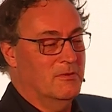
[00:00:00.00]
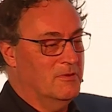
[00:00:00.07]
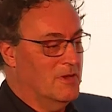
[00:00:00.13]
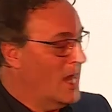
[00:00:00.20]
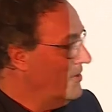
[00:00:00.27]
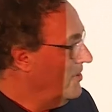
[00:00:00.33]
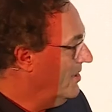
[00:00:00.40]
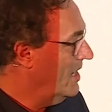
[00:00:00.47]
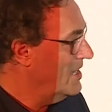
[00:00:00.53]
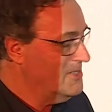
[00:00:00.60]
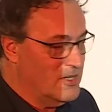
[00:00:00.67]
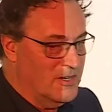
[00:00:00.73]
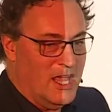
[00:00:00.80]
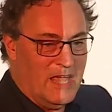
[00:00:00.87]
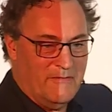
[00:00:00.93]
Are your kids
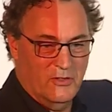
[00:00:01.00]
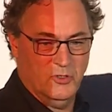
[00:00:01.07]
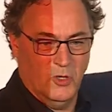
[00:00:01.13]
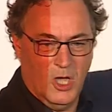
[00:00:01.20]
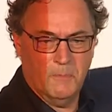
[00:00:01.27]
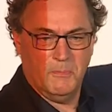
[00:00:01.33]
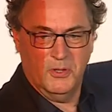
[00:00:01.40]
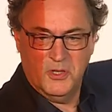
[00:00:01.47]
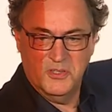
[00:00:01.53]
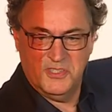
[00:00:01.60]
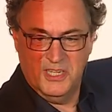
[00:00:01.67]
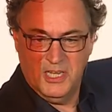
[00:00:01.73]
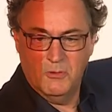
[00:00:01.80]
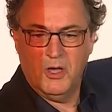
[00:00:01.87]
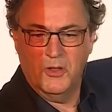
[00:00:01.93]
going to have a job because they
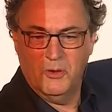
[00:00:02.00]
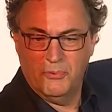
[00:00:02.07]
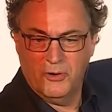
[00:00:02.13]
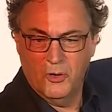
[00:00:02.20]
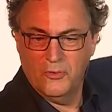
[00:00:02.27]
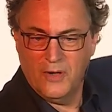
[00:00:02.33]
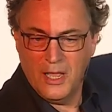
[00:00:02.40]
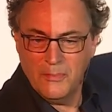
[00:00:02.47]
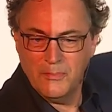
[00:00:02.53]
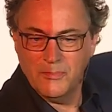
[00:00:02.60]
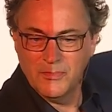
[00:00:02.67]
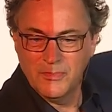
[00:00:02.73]
know how to program?